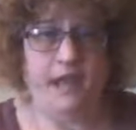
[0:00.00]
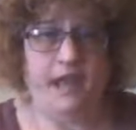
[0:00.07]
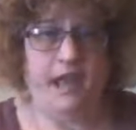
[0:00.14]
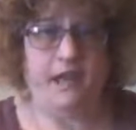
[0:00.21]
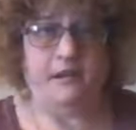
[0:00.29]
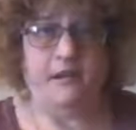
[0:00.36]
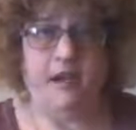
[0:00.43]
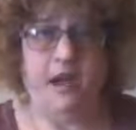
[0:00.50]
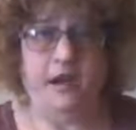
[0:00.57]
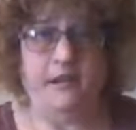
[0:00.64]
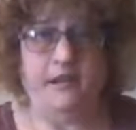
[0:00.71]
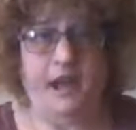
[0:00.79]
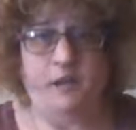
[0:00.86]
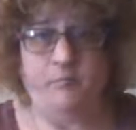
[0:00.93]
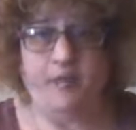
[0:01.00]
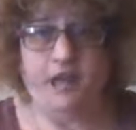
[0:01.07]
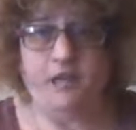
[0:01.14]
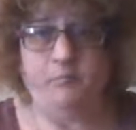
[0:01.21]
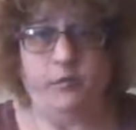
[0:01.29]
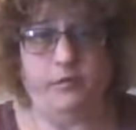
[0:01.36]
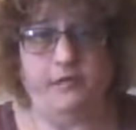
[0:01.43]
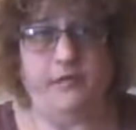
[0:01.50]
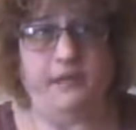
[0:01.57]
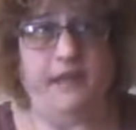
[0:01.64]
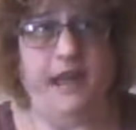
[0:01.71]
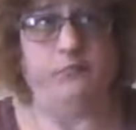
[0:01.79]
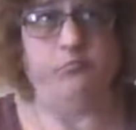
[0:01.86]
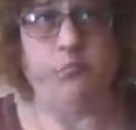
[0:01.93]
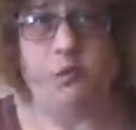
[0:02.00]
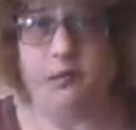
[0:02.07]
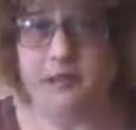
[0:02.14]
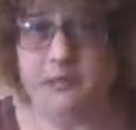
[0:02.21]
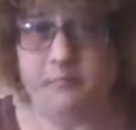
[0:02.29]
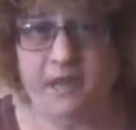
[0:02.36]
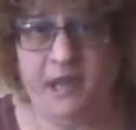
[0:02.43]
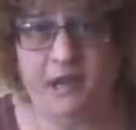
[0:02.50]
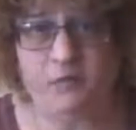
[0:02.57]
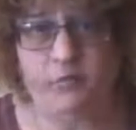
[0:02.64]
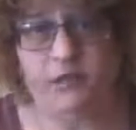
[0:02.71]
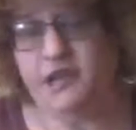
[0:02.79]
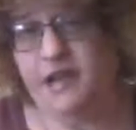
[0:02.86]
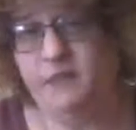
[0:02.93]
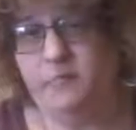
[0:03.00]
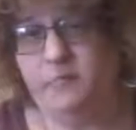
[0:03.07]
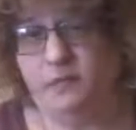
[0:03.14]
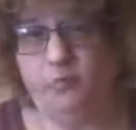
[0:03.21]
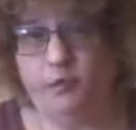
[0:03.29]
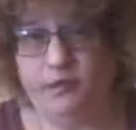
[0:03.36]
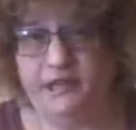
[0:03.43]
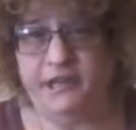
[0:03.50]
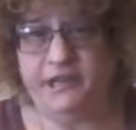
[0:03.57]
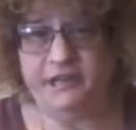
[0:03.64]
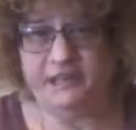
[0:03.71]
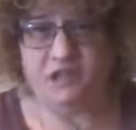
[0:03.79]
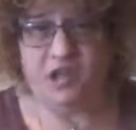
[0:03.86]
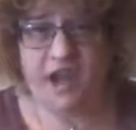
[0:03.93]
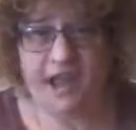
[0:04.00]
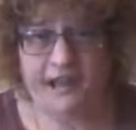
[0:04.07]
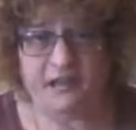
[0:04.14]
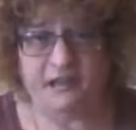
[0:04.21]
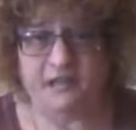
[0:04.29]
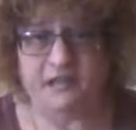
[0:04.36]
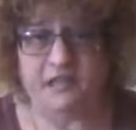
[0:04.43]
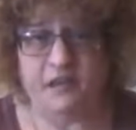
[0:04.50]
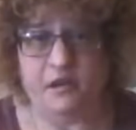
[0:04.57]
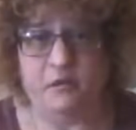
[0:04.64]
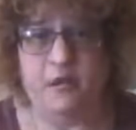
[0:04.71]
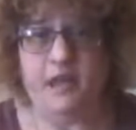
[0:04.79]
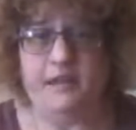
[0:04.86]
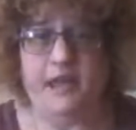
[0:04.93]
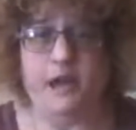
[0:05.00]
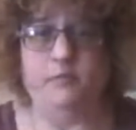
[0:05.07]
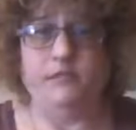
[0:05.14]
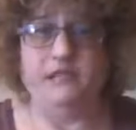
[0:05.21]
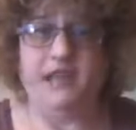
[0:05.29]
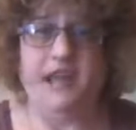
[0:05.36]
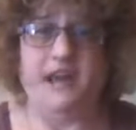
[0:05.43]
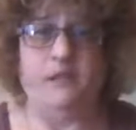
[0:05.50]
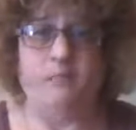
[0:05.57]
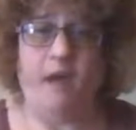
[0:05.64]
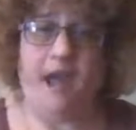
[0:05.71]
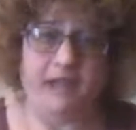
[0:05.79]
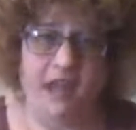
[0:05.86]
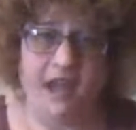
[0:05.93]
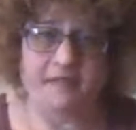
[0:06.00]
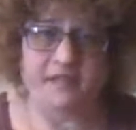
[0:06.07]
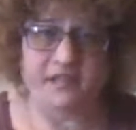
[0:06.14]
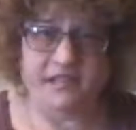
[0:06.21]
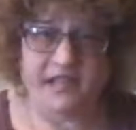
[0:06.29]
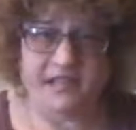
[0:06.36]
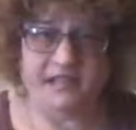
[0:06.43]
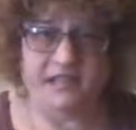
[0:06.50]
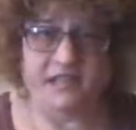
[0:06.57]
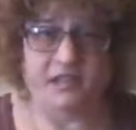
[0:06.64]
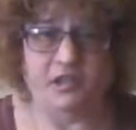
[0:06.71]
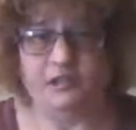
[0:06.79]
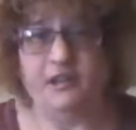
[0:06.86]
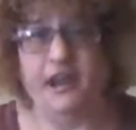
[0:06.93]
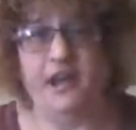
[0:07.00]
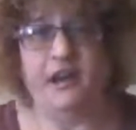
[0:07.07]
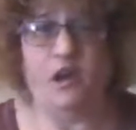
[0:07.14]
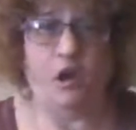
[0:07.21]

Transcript: and not allow people to like bully me, which I'd been bullied as a child. So that was kind of my life's lesson, to learn how to